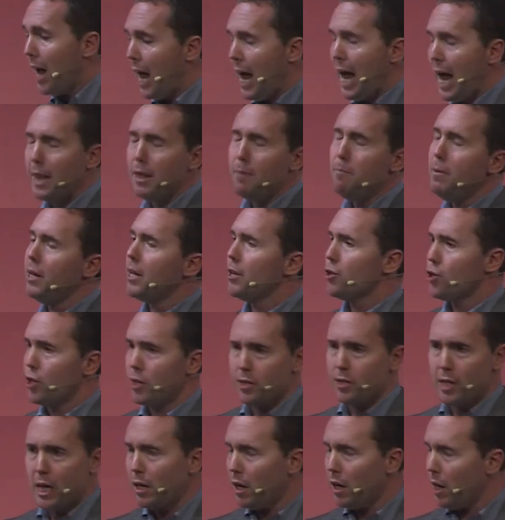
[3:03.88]
the minute she
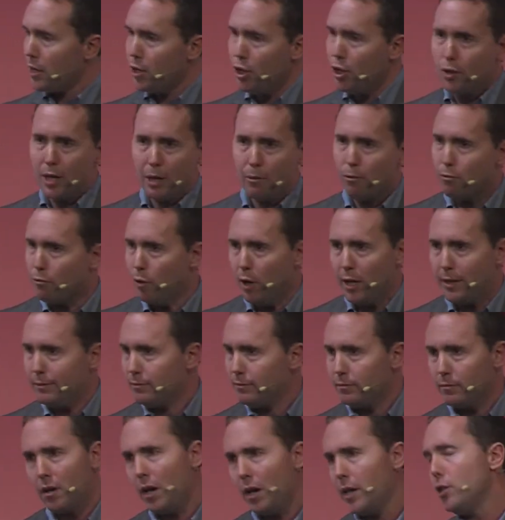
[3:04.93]
said it, I knew they were right.
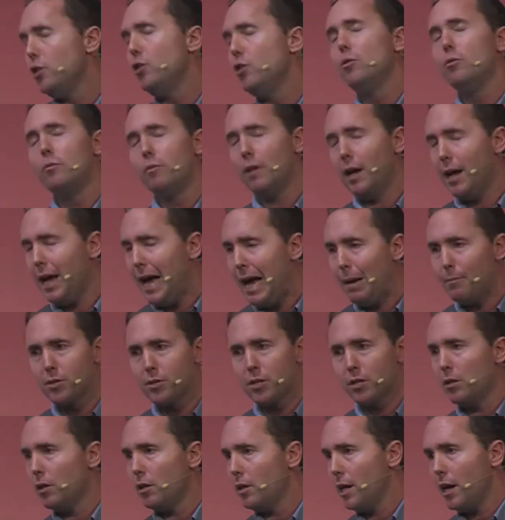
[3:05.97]
I knew
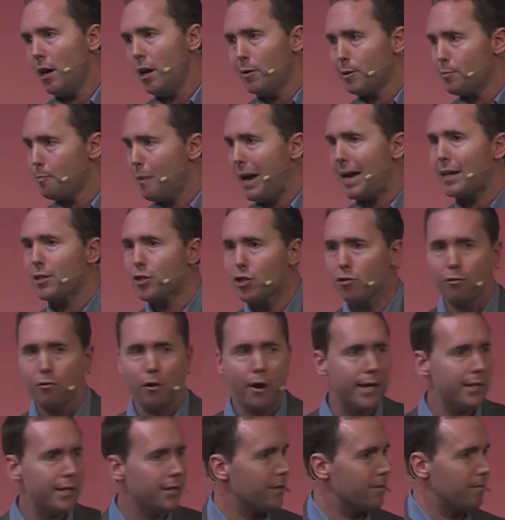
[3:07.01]
absolutely I was banged to
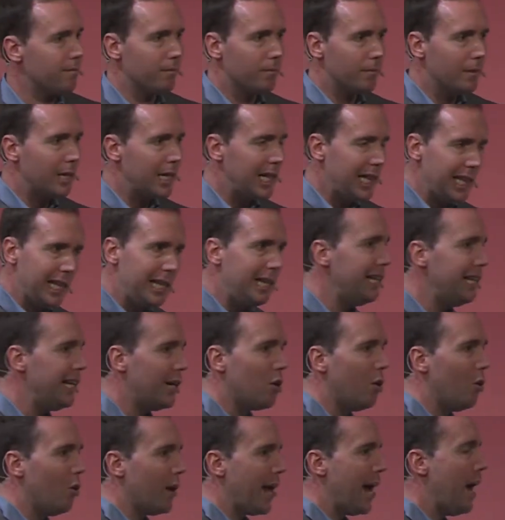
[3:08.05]
rights, clearly
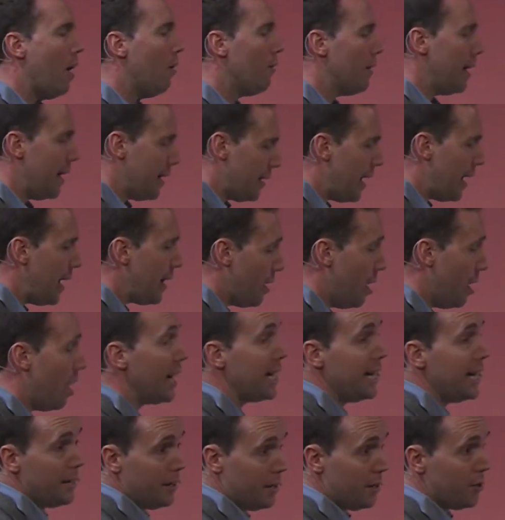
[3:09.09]
caught out, and I
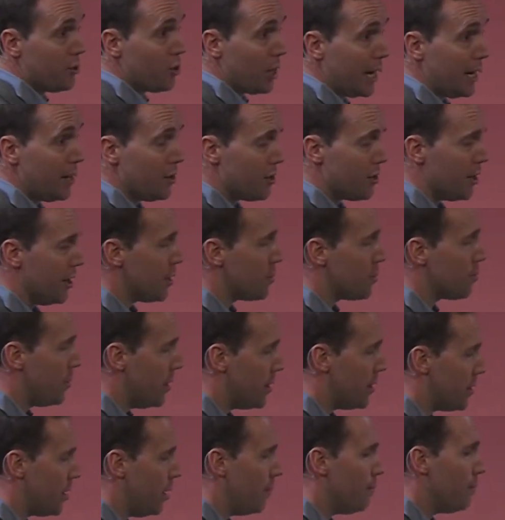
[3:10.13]
needed to change this. But
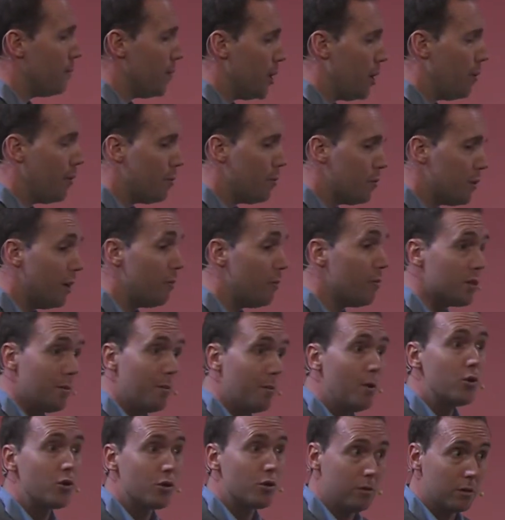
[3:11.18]
it was
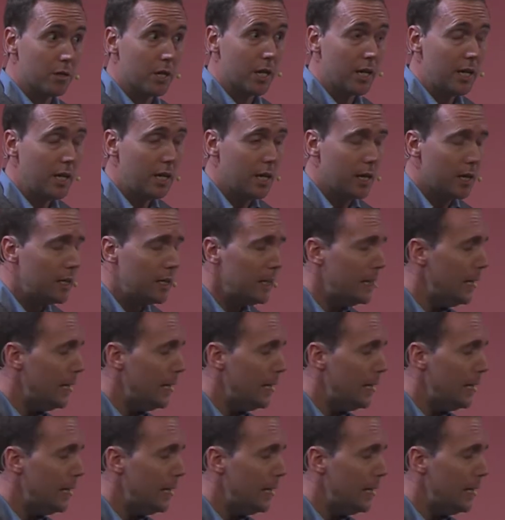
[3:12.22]
emotional to hear.